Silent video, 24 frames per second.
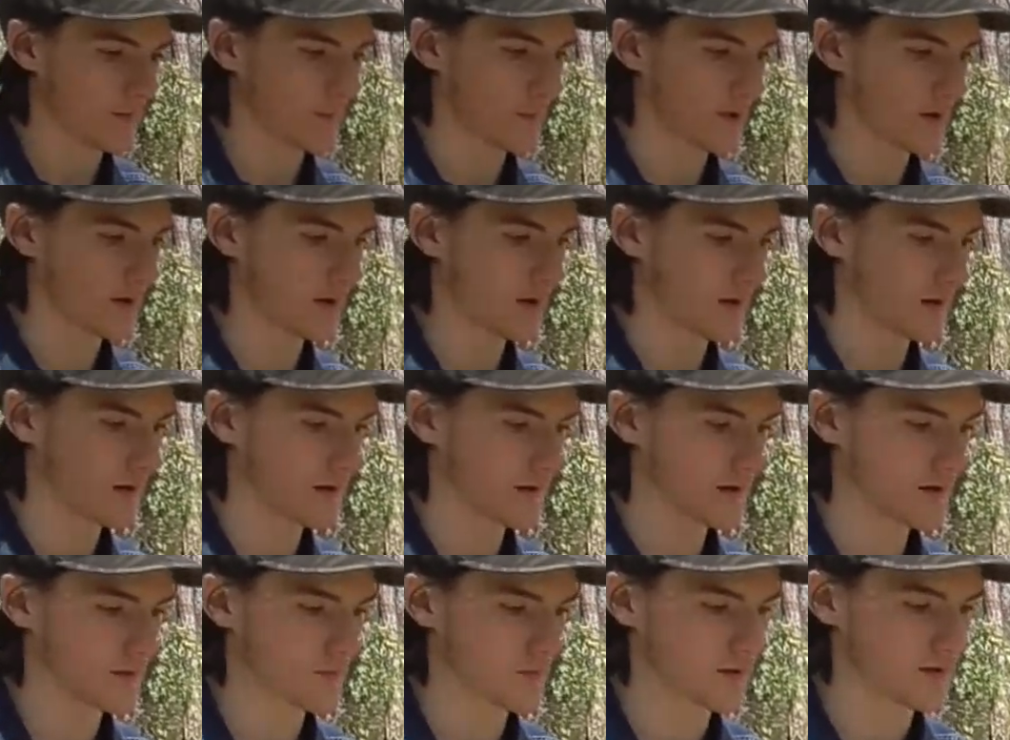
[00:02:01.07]
But
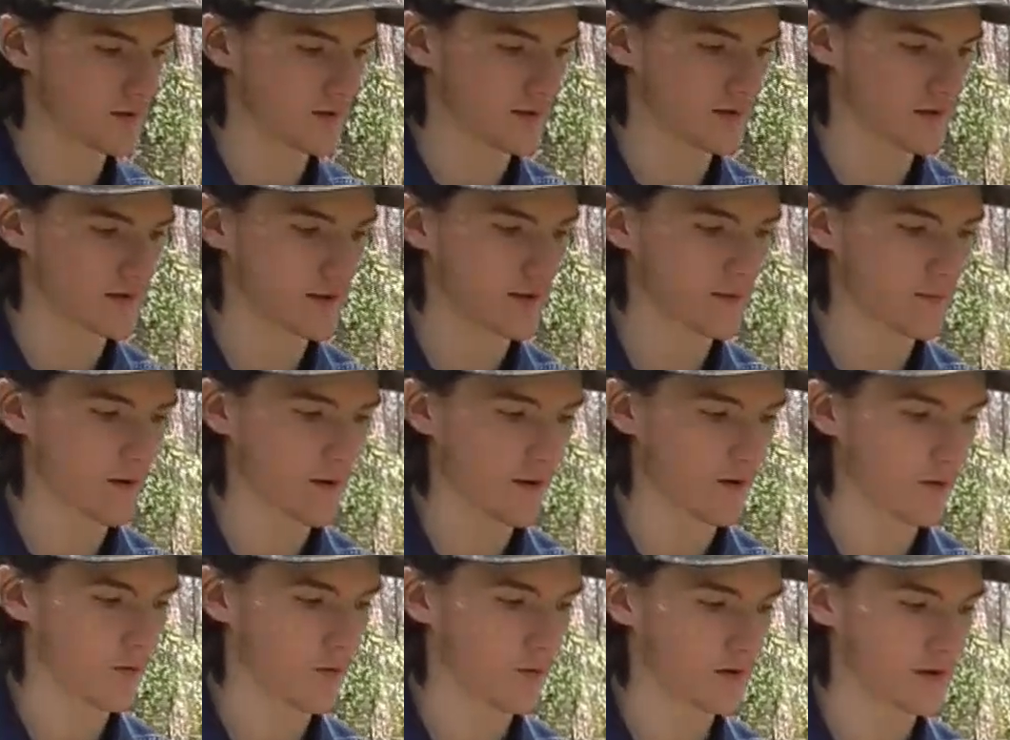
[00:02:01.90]
this one's a SIG
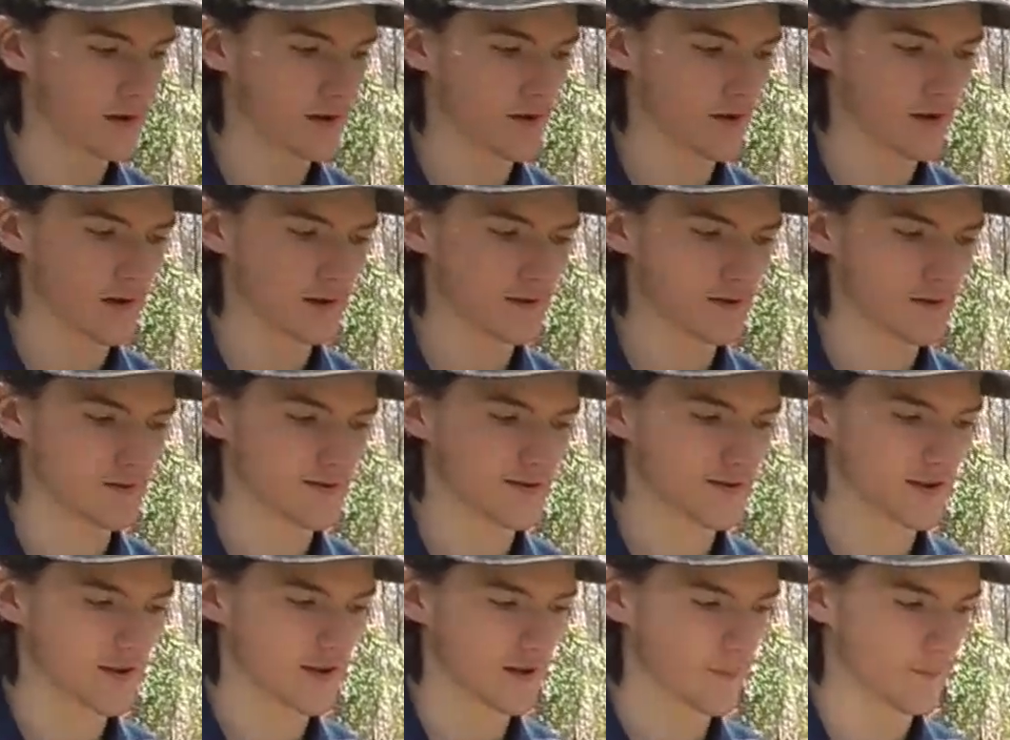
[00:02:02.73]
barrel one. You can also
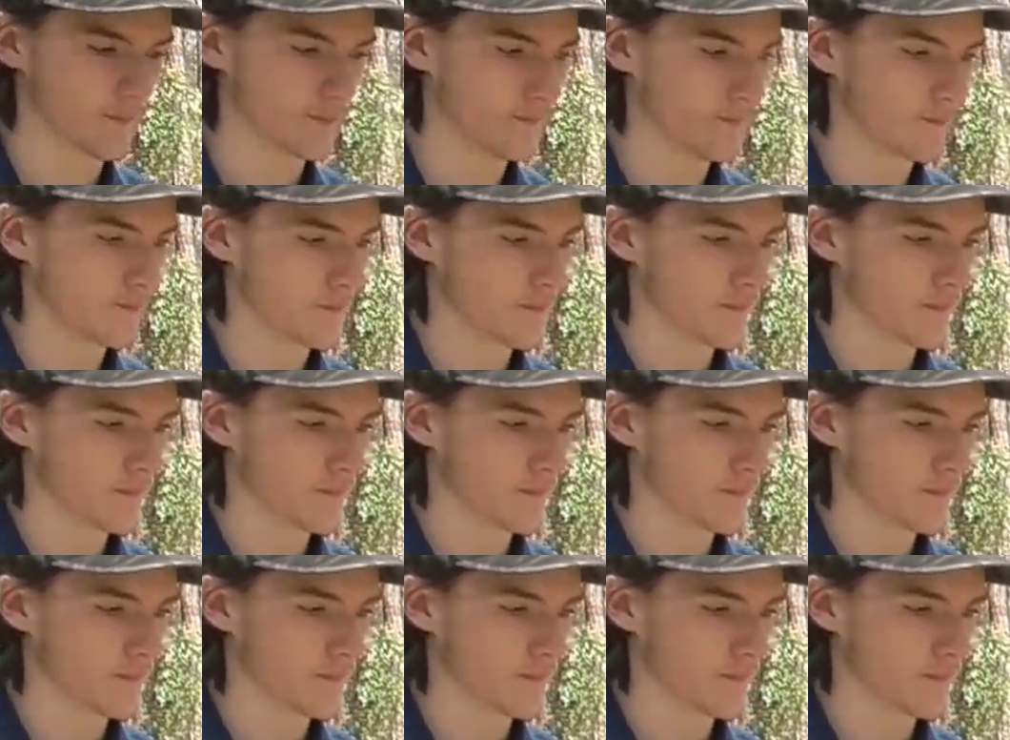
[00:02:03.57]
see them